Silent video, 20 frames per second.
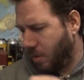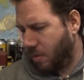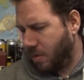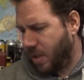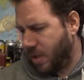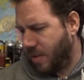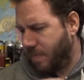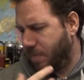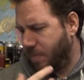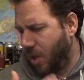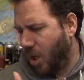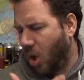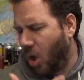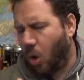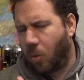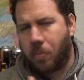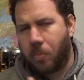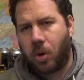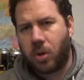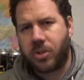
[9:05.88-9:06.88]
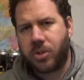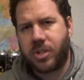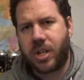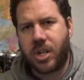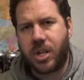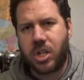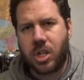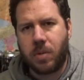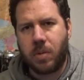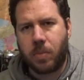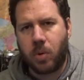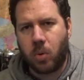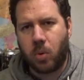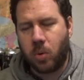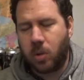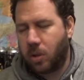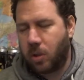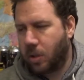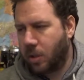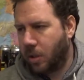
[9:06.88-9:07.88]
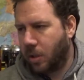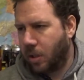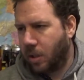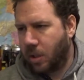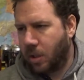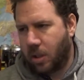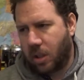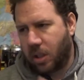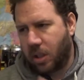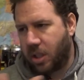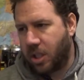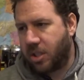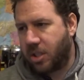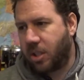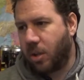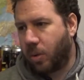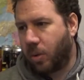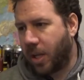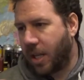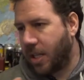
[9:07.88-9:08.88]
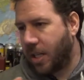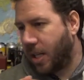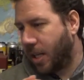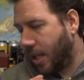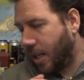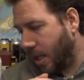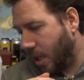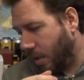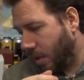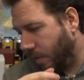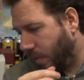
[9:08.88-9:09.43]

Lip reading: They're a lot more sessionable. You're still getting your hit at